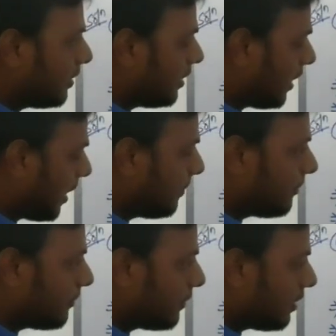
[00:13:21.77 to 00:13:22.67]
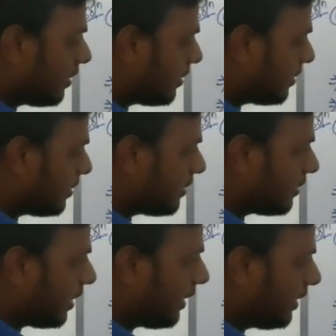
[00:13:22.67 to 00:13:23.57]
that I am
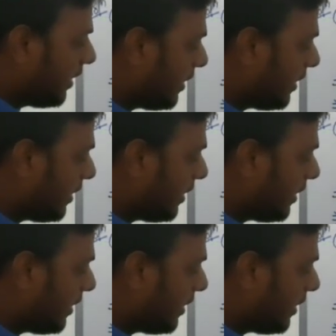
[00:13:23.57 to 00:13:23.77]
writing here